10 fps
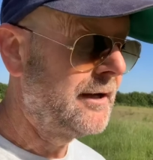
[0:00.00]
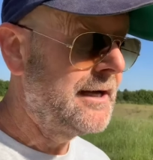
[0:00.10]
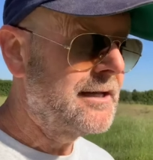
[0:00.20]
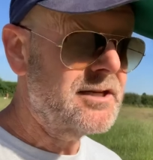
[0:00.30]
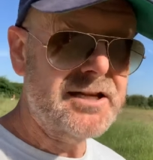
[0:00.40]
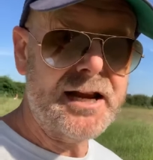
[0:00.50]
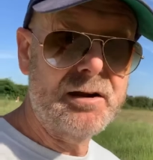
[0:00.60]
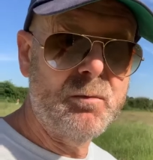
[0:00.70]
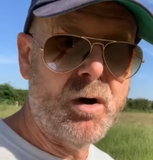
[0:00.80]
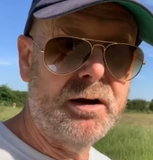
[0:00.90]
The
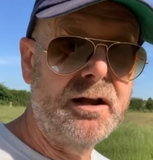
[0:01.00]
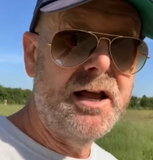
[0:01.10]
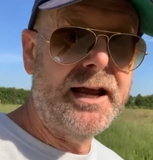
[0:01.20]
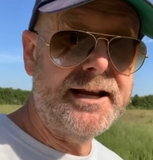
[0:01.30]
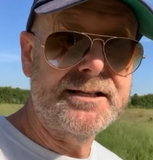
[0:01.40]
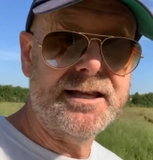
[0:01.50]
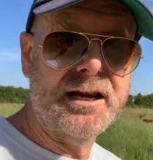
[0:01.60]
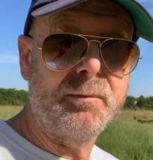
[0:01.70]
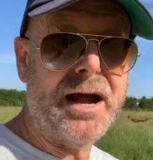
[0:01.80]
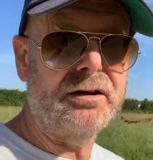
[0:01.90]
second one is think
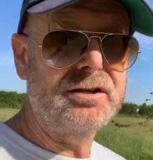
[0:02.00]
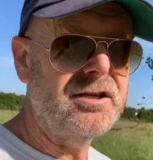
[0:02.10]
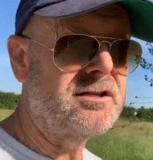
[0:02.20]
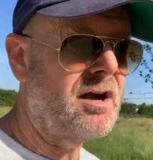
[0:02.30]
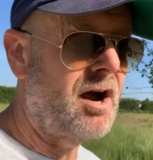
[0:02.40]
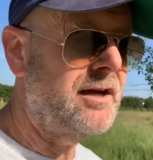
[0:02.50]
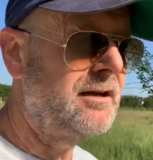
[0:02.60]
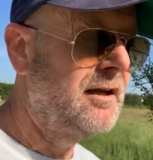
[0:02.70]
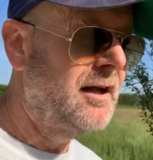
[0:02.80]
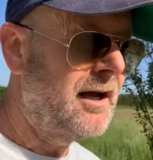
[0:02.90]
about your design,
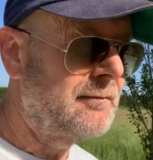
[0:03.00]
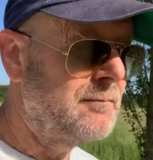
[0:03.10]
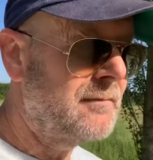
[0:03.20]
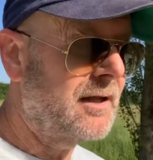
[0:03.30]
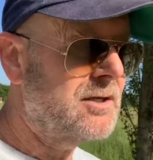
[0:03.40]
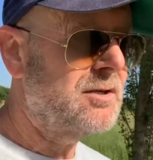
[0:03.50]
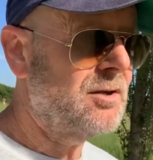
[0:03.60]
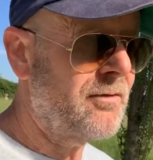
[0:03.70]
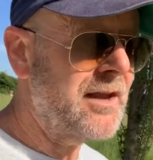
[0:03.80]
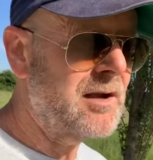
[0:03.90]
um,
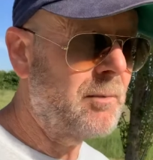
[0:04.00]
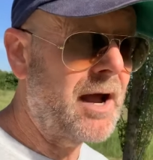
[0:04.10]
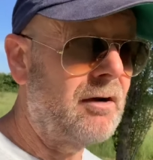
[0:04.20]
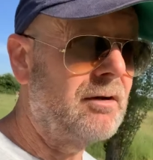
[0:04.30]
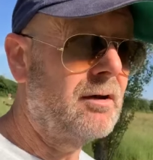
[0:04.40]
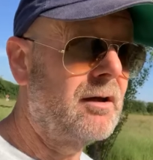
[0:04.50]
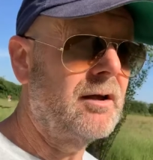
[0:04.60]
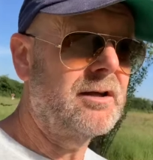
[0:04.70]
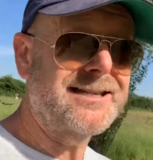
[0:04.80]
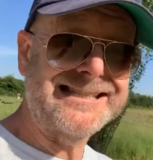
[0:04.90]
think about
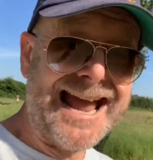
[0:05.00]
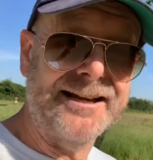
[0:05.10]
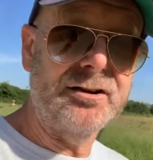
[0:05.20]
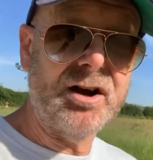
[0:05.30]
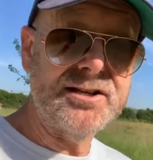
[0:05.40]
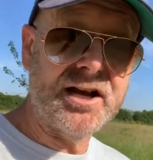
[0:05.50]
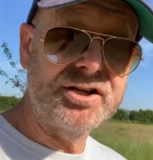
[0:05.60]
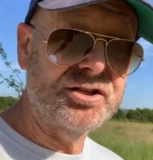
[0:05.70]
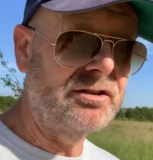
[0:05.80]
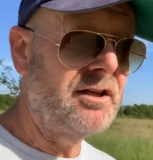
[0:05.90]

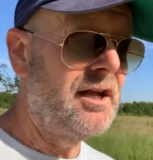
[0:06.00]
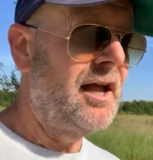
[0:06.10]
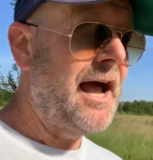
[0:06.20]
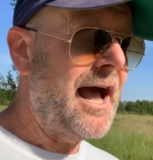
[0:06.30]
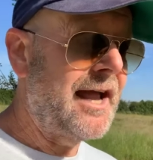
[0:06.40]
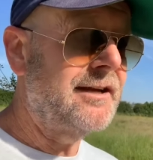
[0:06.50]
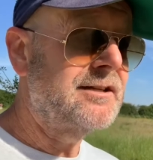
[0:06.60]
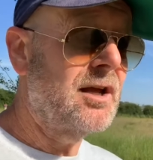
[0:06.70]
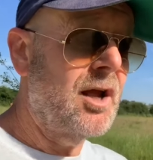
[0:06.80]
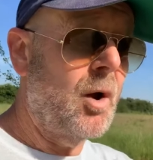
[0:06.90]
standardization and
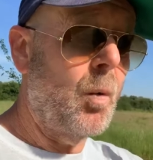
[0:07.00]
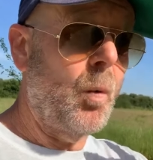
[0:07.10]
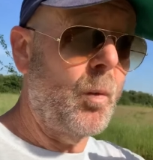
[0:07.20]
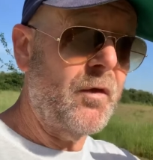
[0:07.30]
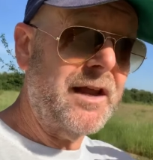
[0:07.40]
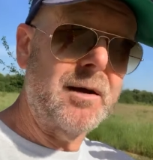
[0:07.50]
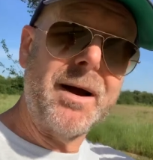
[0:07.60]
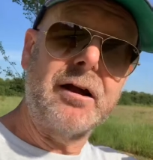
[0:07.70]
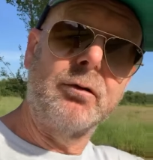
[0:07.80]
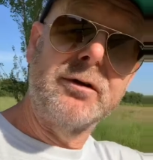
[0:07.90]
think
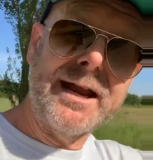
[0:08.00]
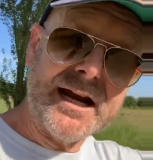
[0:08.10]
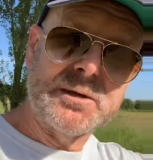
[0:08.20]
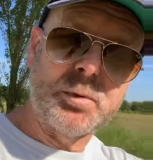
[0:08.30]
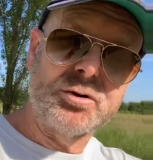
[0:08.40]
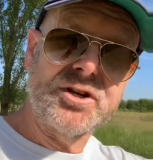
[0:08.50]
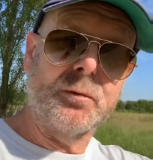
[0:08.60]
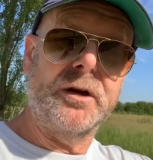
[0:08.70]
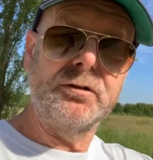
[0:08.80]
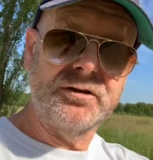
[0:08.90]
about your next project
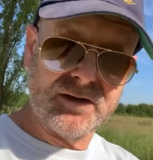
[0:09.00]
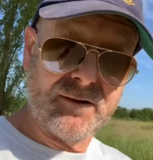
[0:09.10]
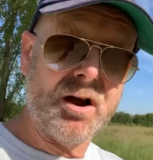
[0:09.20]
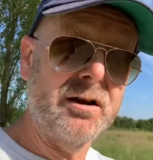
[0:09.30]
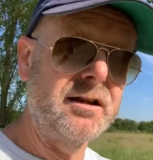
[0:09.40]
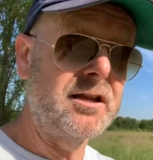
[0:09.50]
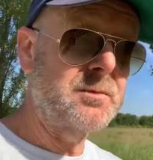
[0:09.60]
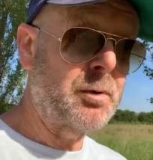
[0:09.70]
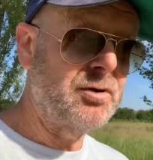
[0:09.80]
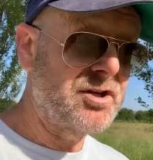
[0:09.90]
when you're designing this
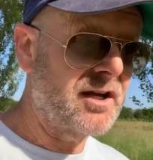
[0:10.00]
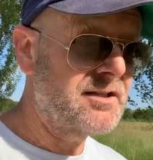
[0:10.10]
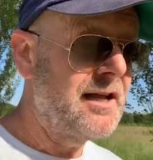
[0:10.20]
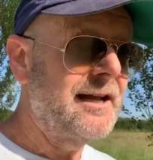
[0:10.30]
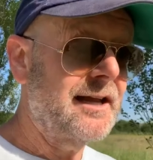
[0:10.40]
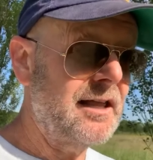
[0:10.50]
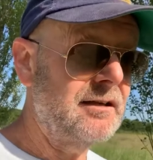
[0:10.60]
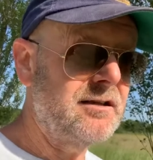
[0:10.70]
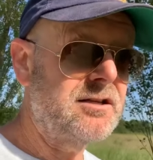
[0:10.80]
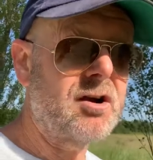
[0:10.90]
project. Get the
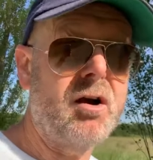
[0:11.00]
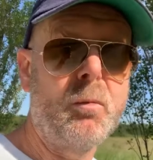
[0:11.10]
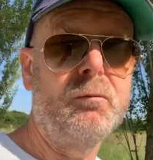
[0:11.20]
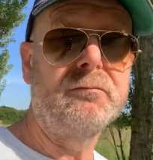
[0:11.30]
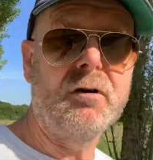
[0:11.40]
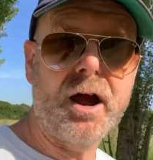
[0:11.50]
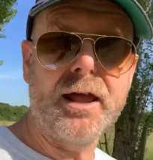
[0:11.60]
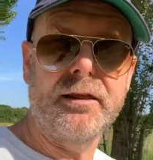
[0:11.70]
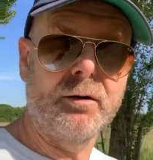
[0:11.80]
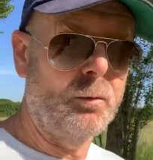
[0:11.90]
design right
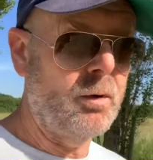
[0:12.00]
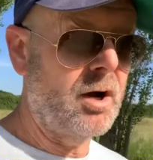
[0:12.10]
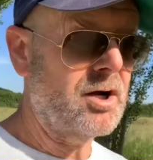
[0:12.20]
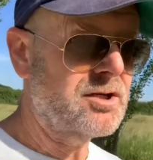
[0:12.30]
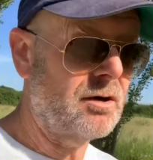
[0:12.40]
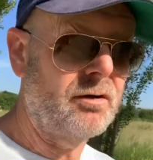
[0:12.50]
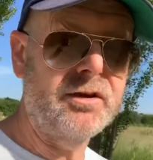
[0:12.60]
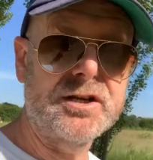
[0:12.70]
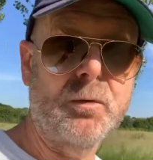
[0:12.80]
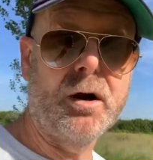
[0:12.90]
that works on
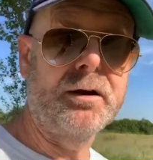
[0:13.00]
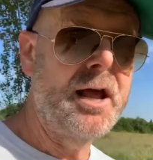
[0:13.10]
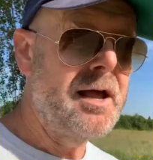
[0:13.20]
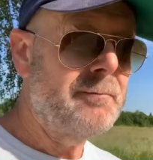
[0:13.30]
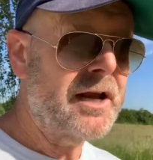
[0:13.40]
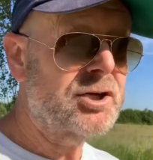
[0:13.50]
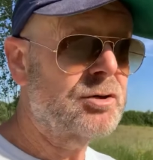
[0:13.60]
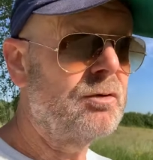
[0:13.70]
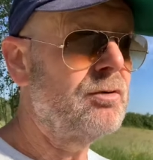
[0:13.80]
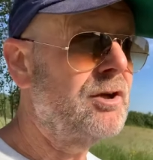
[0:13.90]
this one. Make
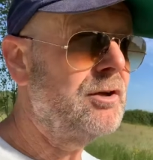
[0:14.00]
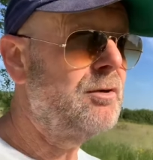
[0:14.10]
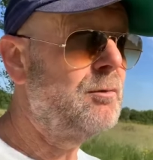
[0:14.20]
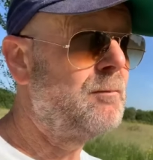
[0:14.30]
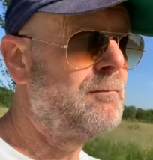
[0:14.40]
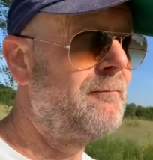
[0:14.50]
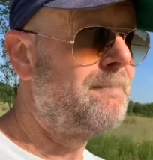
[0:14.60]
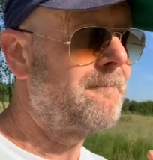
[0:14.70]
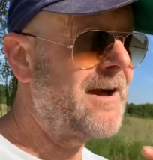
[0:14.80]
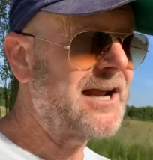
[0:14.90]
sure that you
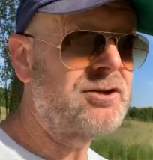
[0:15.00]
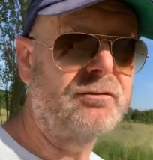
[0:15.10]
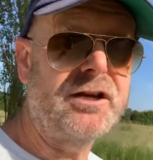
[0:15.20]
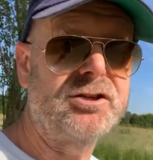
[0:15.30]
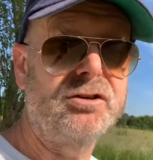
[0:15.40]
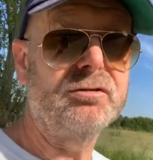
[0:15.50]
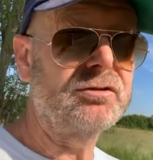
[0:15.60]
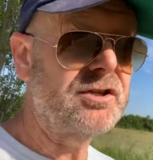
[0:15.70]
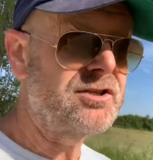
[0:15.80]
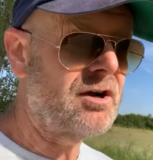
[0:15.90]
factor into your
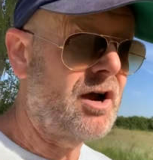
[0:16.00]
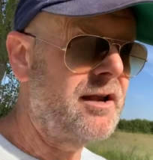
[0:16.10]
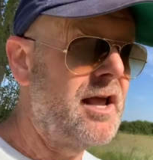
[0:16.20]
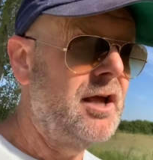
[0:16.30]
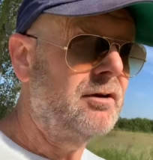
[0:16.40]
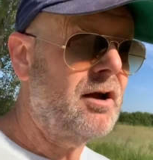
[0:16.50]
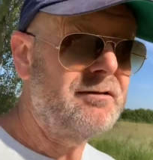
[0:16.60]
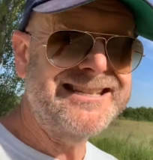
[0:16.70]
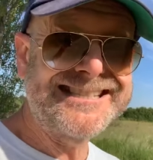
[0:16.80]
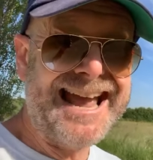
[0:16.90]
design not only
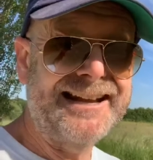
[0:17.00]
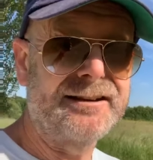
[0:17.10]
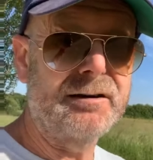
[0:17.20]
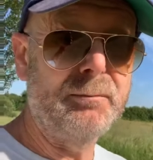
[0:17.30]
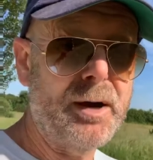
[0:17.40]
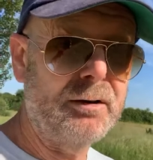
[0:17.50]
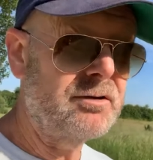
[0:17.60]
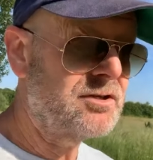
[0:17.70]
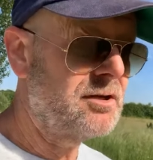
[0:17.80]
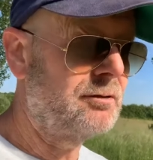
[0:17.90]
standard
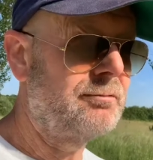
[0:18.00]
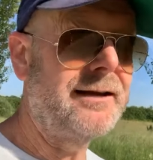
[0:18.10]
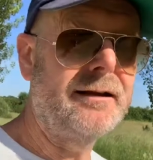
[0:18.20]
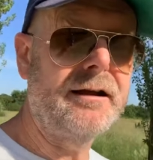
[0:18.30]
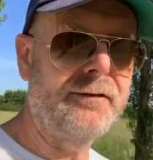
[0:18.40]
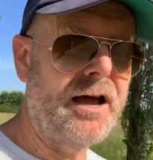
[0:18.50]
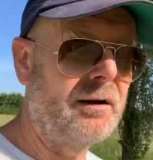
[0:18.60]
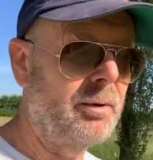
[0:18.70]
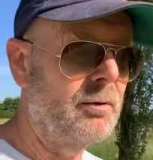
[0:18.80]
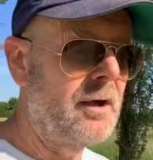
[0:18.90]
components that are readily
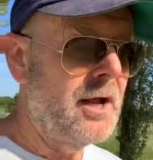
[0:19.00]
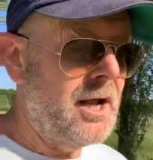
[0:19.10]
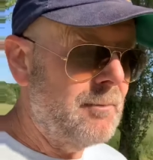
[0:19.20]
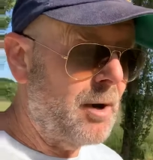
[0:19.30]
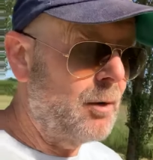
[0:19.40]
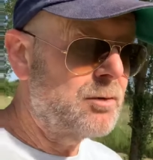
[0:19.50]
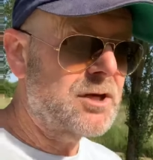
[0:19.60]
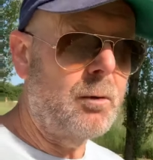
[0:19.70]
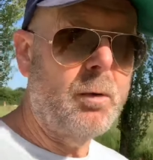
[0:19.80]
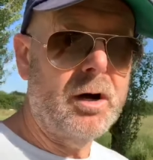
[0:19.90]
available, but
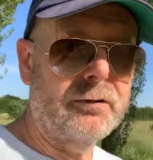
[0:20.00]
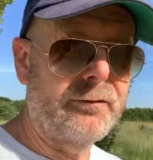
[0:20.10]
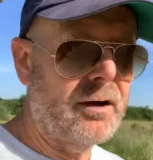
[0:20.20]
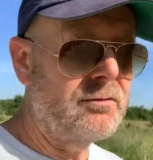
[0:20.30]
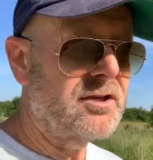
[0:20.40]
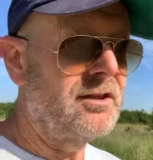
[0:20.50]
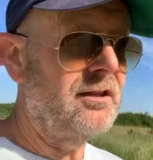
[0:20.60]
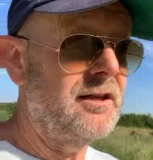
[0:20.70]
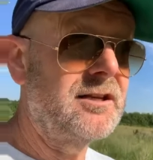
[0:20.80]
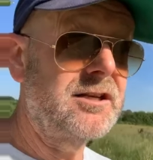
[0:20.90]
also workflows and that
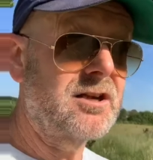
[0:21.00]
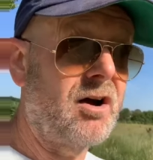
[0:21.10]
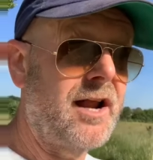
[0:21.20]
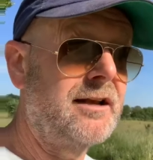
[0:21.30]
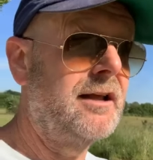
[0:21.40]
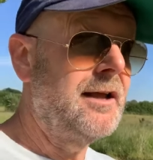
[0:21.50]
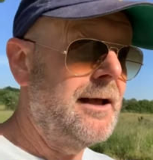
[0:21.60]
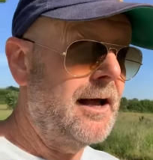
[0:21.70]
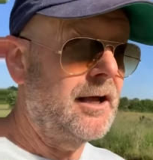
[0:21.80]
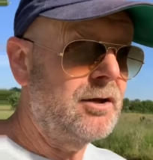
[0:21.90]
the design,
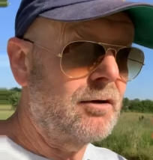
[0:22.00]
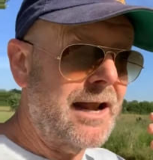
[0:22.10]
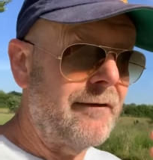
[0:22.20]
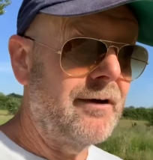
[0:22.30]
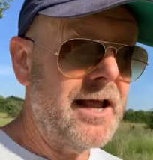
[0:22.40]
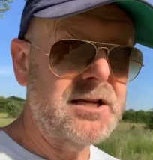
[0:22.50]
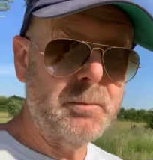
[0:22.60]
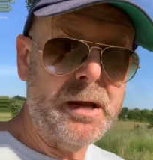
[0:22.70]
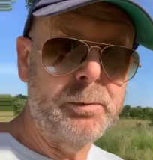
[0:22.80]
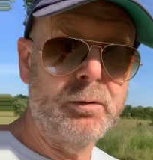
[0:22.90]
uh, you can have less
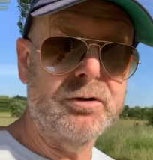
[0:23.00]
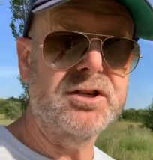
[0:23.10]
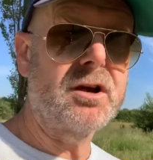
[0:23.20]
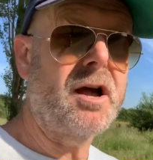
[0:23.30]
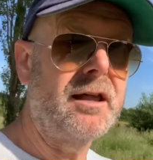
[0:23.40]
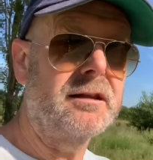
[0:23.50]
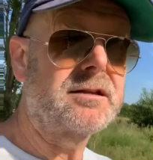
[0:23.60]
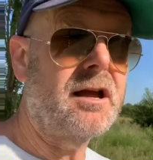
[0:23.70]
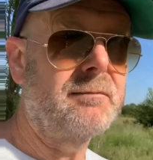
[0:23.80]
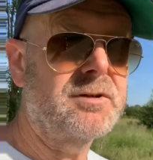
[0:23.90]
people on site at the
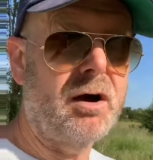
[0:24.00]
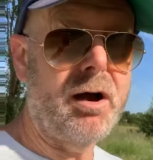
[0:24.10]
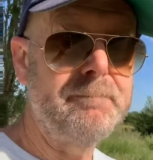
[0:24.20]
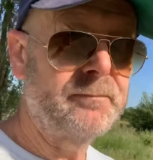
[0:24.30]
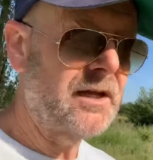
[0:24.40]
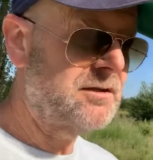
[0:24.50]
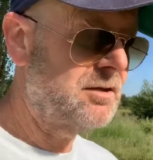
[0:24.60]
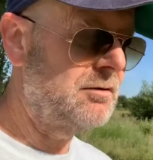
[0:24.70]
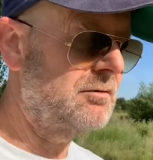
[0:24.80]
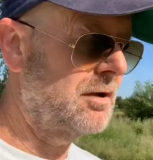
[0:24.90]
same time
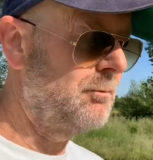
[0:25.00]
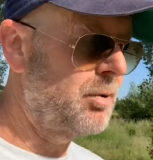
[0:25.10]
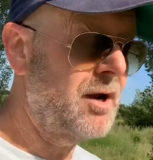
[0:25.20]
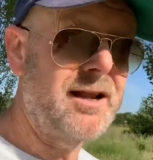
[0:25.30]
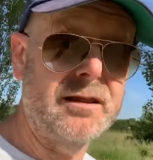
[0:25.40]
to complete the